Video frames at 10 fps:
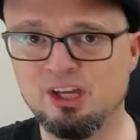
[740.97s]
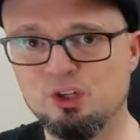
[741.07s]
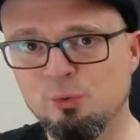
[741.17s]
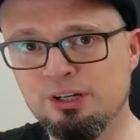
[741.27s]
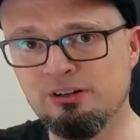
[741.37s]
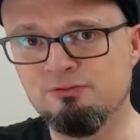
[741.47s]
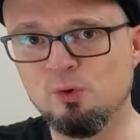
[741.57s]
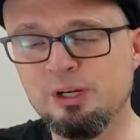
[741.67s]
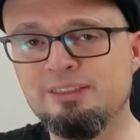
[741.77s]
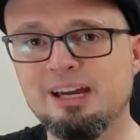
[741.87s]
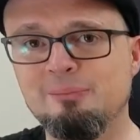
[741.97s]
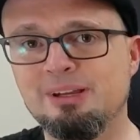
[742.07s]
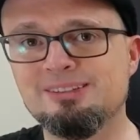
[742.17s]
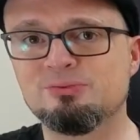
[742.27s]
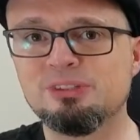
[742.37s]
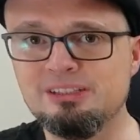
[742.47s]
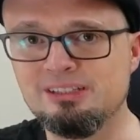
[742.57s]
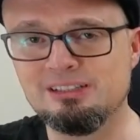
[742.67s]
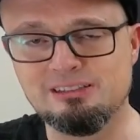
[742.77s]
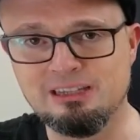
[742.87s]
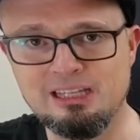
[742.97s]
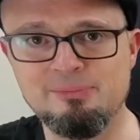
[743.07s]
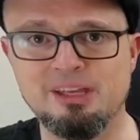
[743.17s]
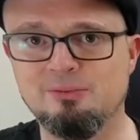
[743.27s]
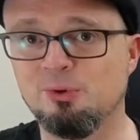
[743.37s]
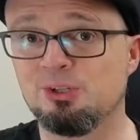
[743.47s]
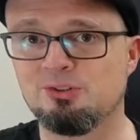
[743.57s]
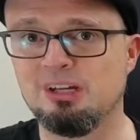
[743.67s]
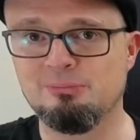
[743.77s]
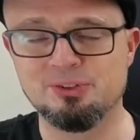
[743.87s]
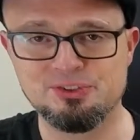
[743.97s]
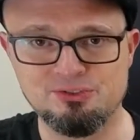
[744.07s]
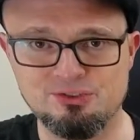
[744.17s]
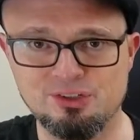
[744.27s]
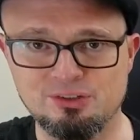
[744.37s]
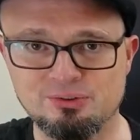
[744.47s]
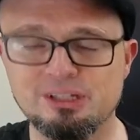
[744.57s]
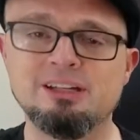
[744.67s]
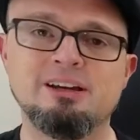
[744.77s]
You want to avoid that because it really does limit what you're able to do.